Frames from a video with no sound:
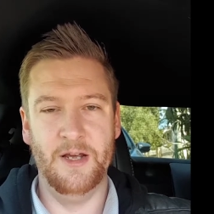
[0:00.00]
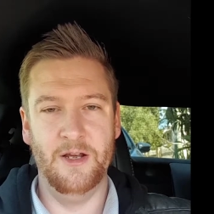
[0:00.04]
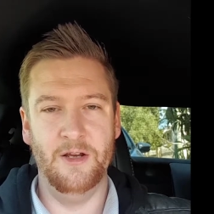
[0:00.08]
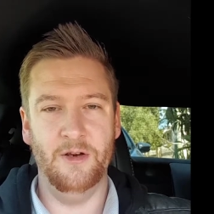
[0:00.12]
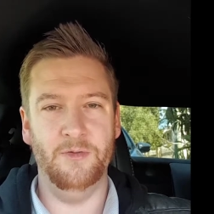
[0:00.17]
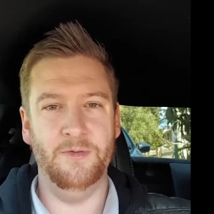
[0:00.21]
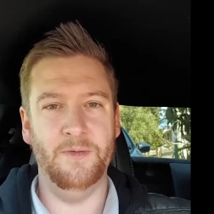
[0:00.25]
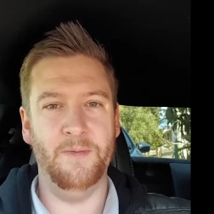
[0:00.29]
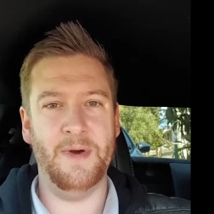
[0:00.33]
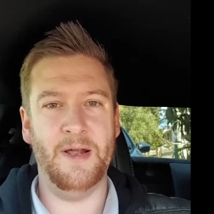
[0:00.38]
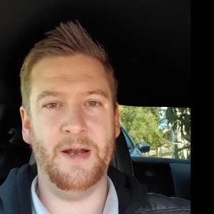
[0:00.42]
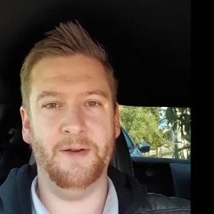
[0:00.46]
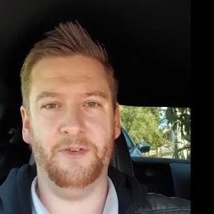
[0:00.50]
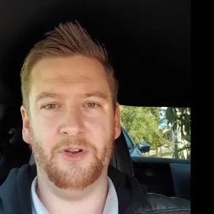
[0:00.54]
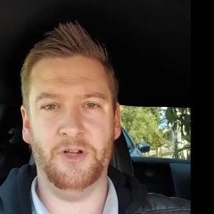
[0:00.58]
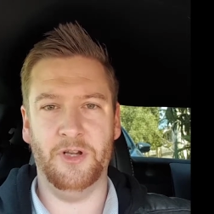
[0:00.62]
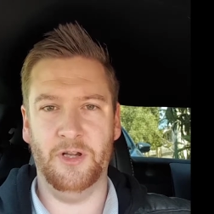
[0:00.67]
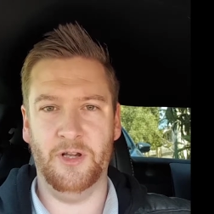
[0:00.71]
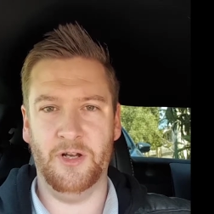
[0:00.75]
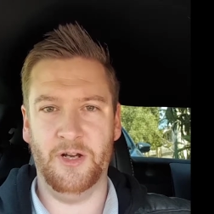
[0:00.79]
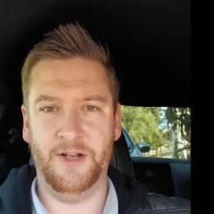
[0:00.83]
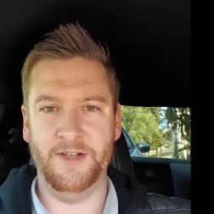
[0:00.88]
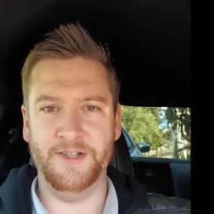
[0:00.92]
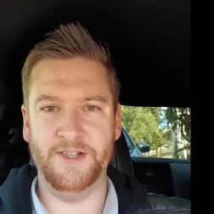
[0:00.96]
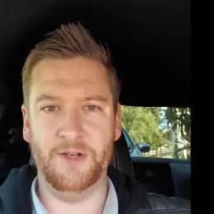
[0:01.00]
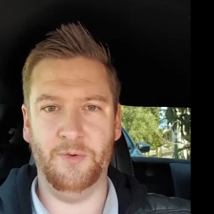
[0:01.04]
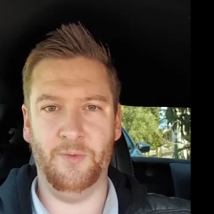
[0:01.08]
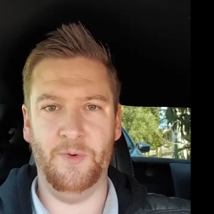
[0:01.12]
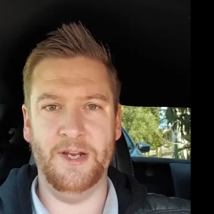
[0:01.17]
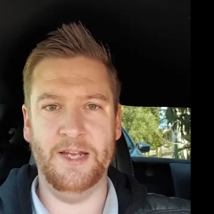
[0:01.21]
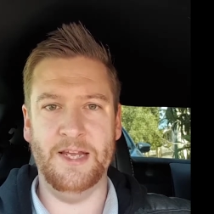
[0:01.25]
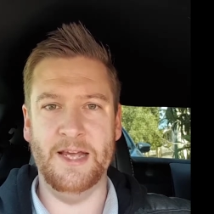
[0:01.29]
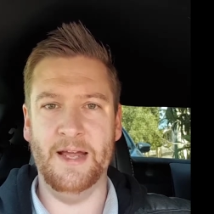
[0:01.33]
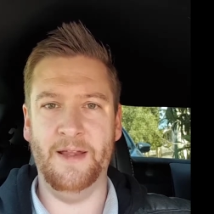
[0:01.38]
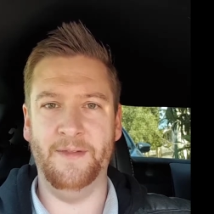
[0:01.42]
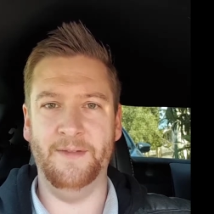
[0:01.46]
The amount of clients that we
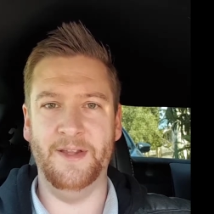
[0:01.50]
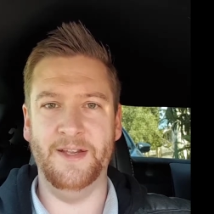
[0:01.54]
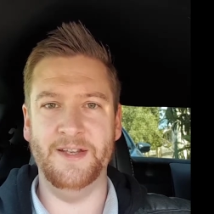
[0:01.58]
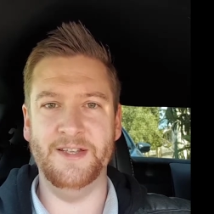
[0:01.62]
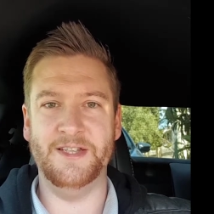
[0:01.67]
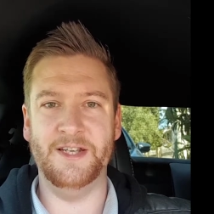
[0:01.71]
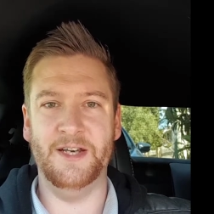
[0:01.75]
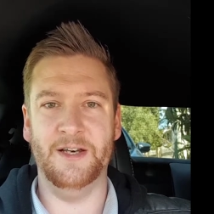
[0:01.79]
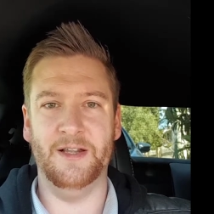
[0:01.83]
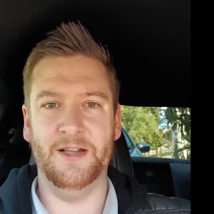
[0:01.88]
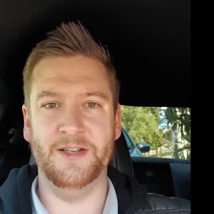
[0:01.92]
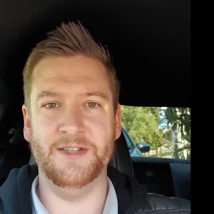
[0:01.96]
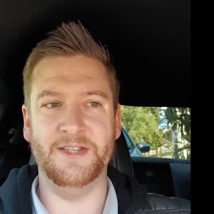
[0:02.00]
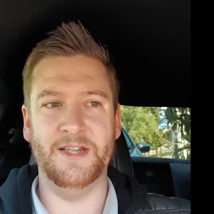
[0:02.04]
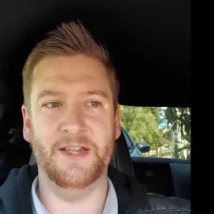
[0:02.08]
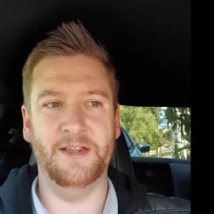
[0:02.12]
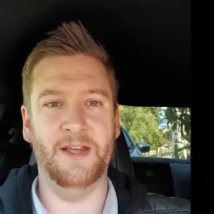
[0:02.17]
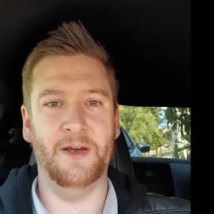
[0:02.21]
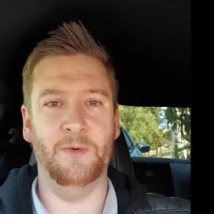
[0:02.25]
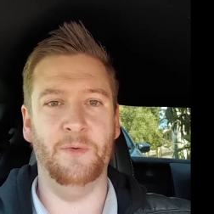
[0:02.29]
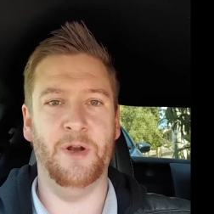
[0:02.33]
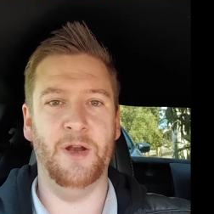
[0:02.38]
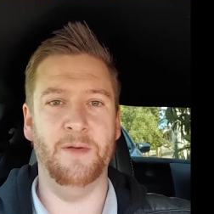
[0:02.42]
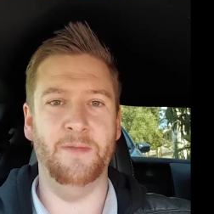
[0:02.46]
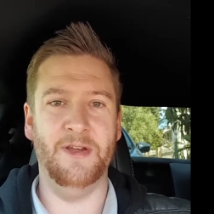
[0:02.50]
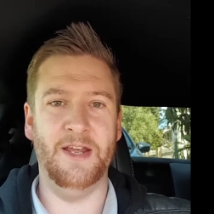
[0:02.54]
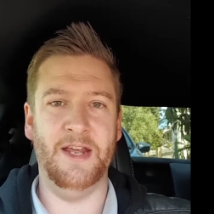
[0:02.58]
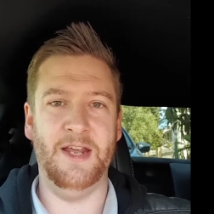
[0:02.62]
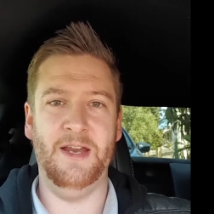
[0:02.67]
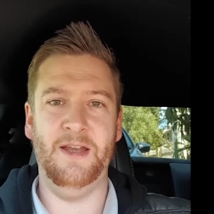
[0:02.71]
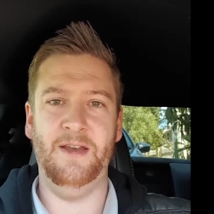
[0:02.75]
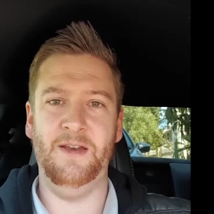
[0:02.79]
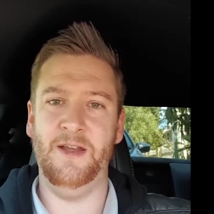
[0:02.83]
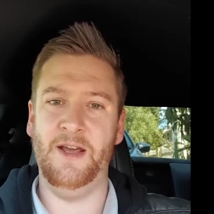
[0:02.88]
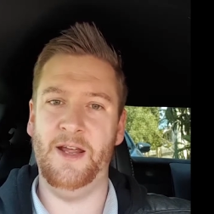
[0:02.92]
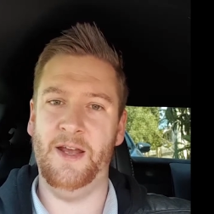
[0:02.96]
get that tell us that they want to be
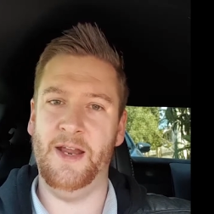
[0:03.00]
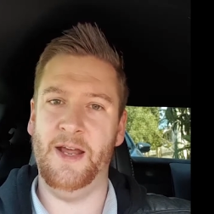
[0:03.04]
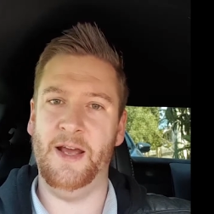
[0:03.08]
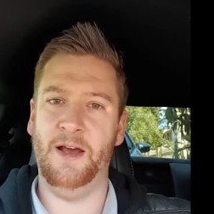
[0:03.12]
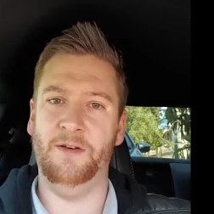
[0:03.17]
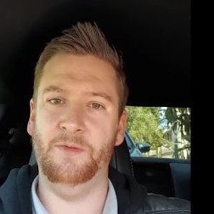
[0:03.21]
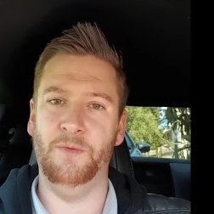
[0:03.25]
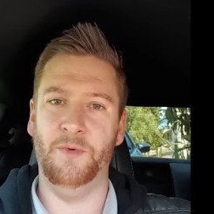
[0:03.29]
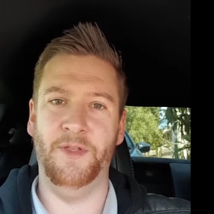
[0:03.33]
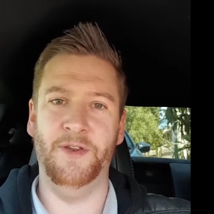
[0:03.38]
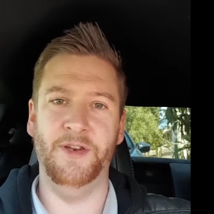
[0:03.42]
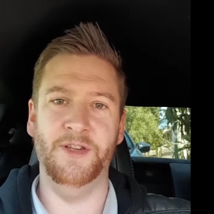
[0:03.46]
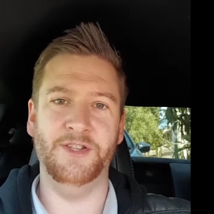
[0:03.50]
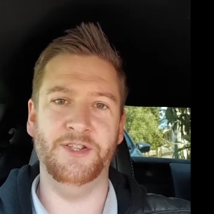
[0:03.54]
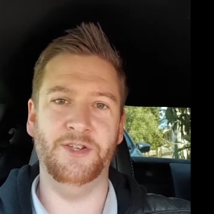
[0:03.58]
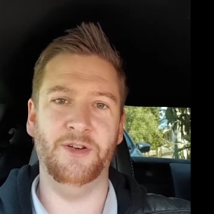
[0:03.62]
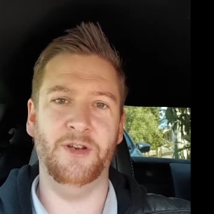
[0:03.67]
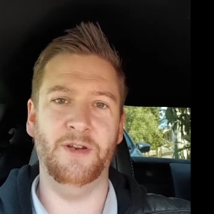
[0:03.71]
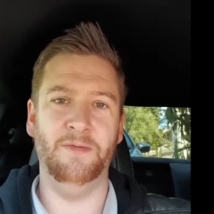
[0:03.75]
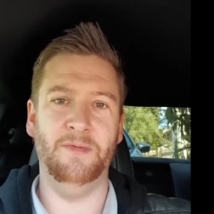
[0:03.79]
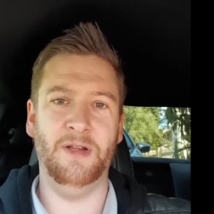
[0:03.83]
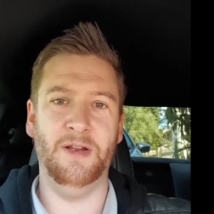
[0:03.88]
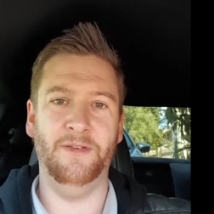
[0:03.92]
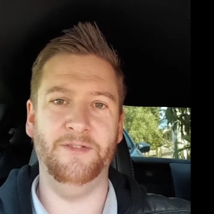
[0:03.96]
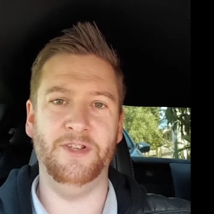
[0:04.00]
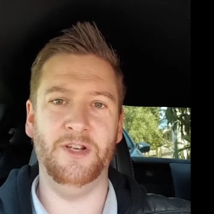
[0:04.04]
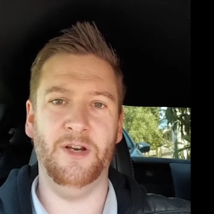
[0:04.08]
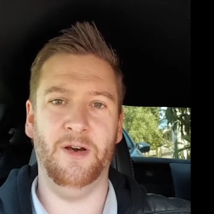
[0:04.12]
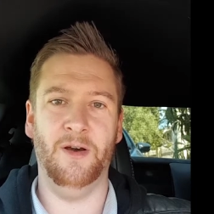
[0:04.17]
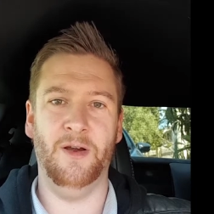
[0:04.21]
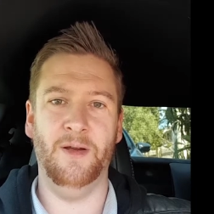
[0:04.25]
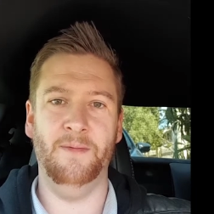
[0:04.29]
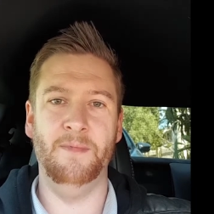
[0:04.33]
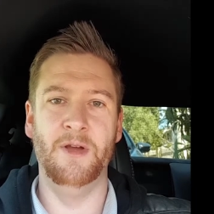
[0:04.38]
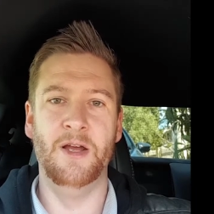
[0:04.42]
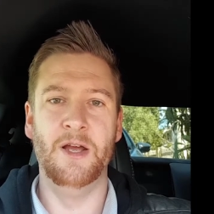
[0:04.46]
in and out within a certain amount of
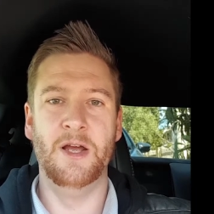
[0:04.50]
time